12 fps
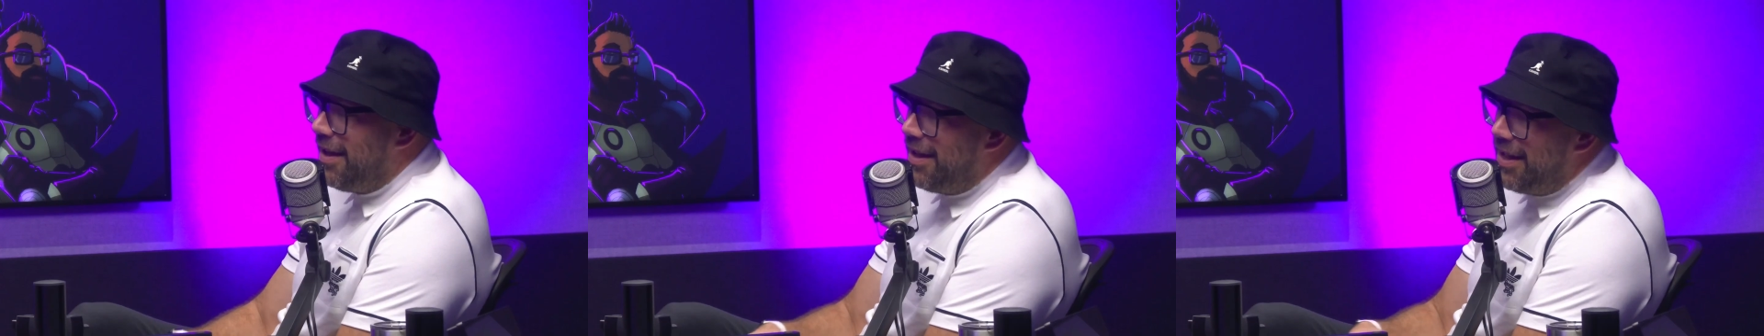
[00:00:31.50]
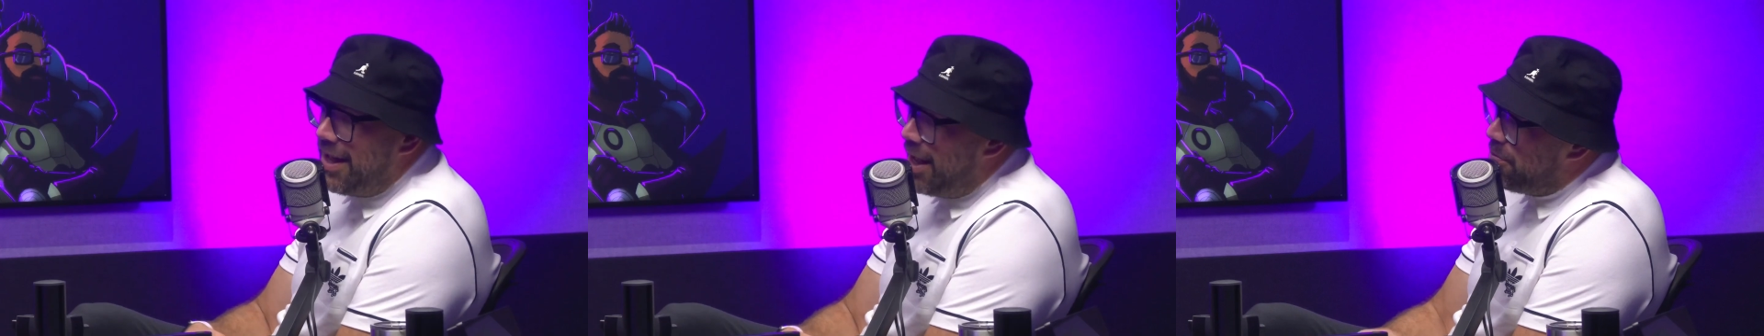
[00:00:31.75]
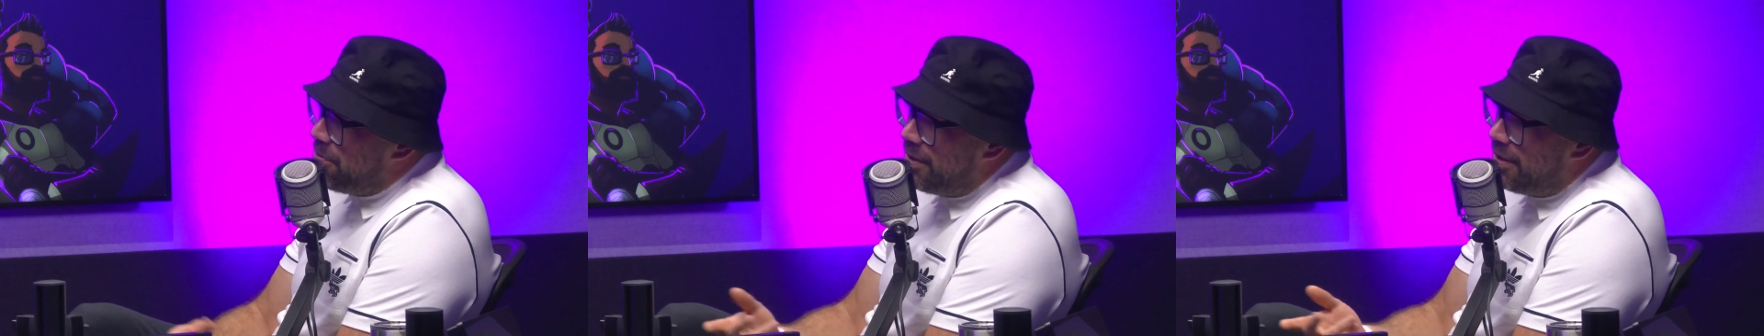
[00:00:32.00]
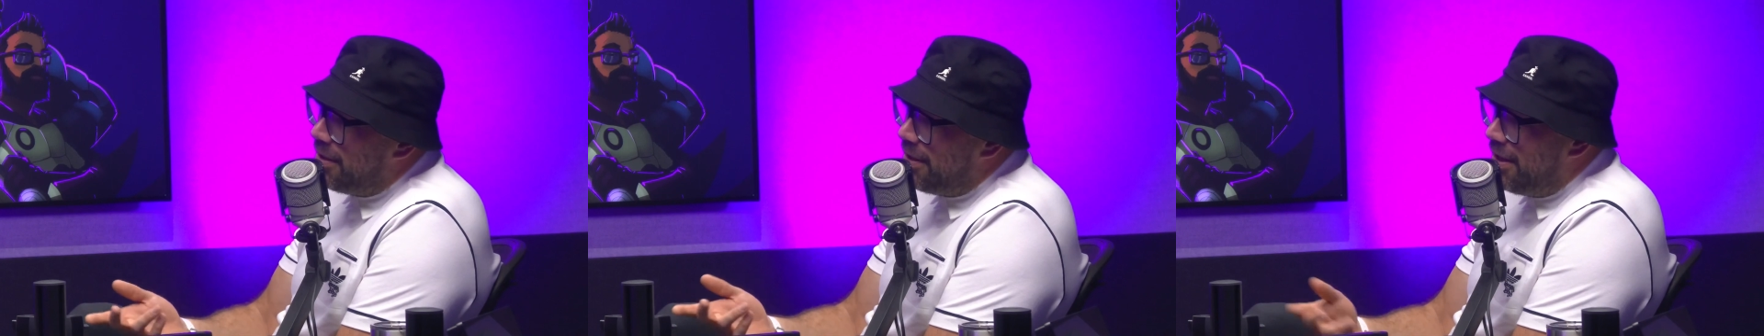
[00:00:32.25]
Uh, it happened
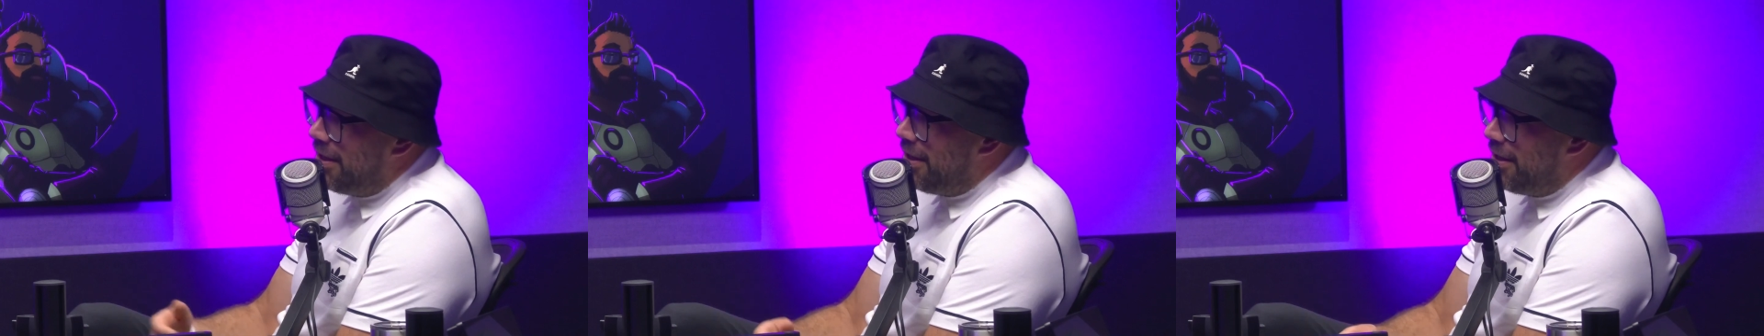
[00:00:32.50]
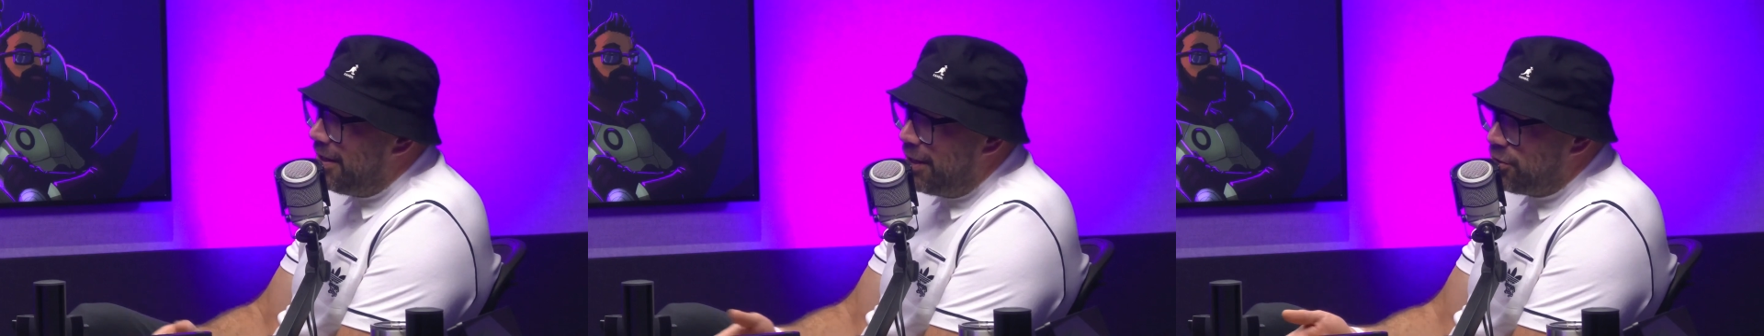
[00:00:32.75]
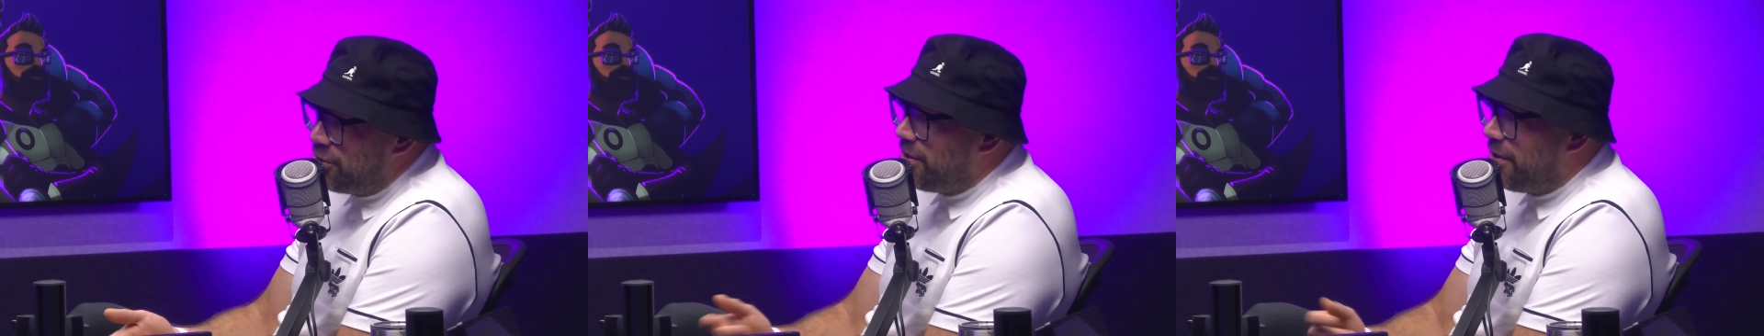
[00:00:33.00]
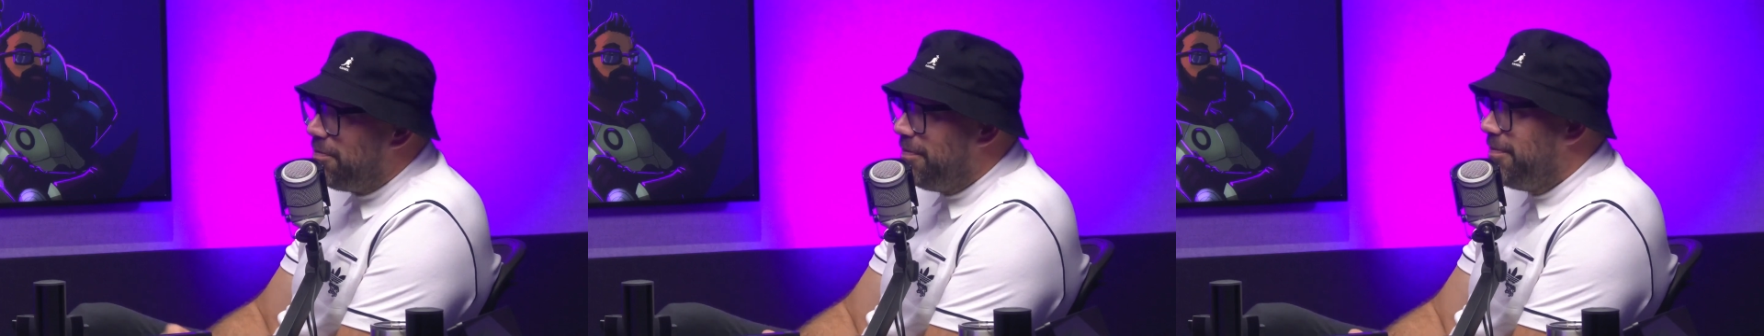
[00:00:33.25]
at uh,
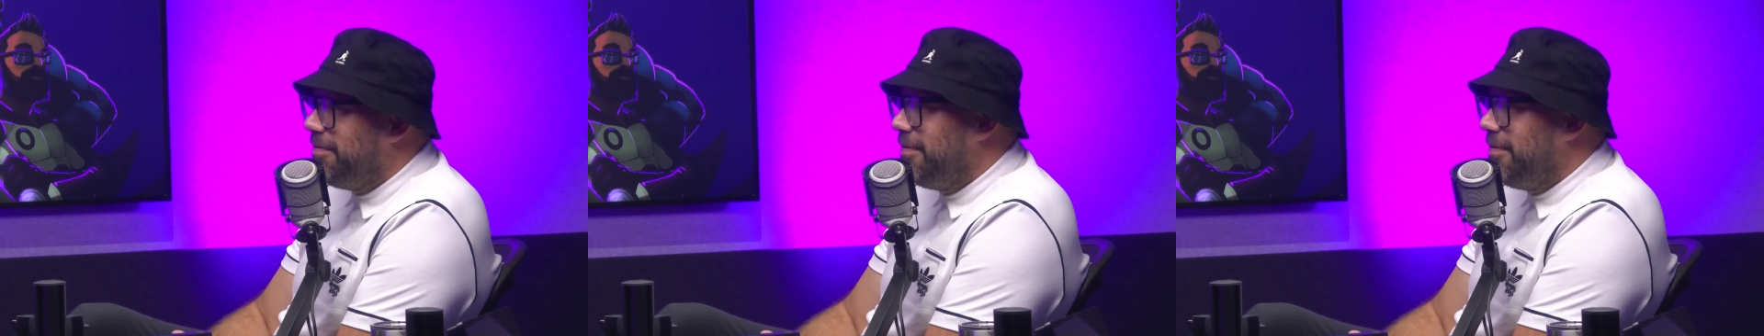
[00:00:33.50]
lunchtime.